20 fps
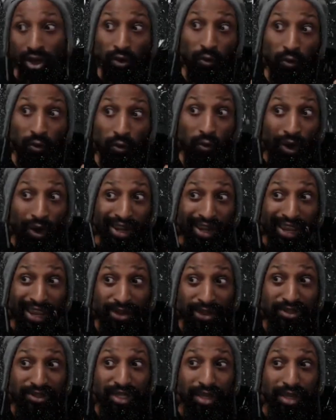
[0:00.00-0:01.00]
What
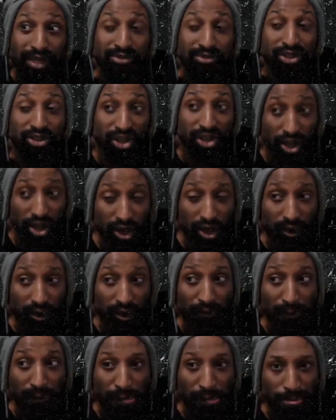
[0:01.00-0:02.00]
else comes
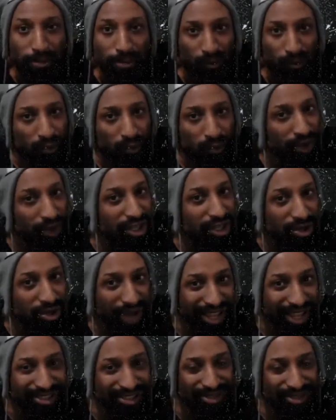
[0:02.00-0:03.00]
along when you
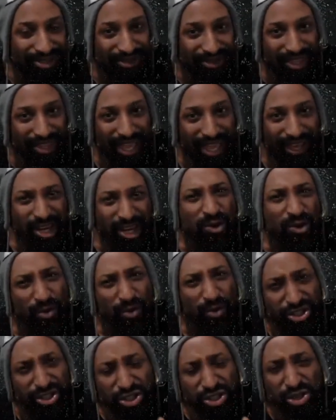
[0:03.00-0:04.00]
answer that?
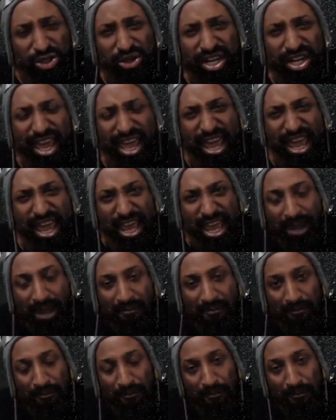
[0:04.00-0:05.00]
What's your name?